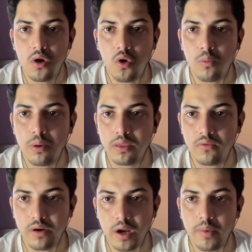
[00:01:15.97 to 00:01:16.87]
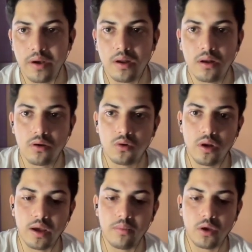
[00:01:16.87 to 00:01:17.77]
open the fundamental to
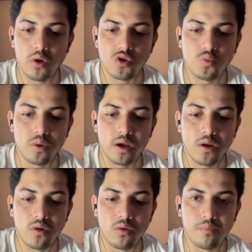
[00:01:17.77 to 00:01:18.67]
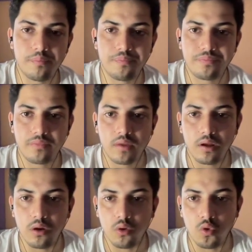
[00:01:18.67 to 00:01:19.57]
like make you explain
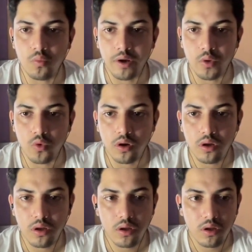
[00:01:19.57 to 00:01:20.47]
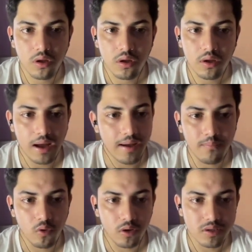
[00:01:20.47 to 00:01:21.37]
loom network
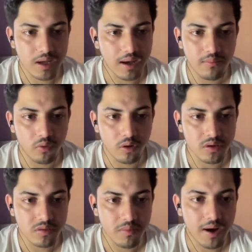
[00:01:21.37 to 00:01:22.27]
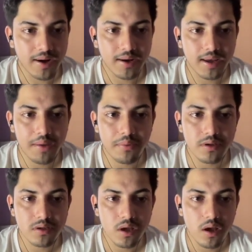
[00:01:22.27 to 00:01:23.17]
i'm bullish i'm bullish market cap
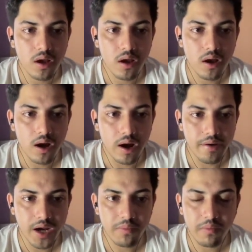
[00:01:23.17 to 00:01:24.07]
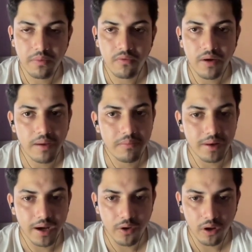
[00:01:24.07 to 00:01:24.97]
is 155
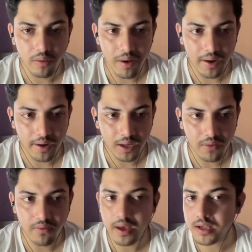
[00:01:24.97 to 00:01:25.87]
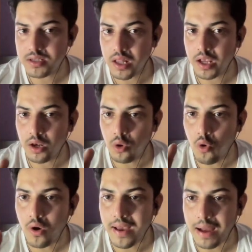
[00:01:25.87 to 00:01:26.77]
million dollar market cap like it's like
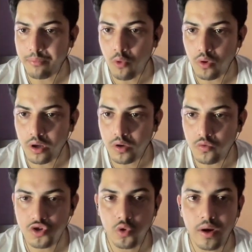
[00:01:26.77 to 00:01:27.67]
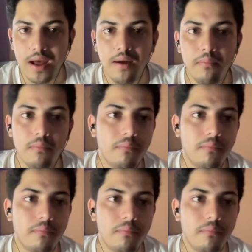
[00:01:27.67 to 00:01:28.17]
low cap token which don't have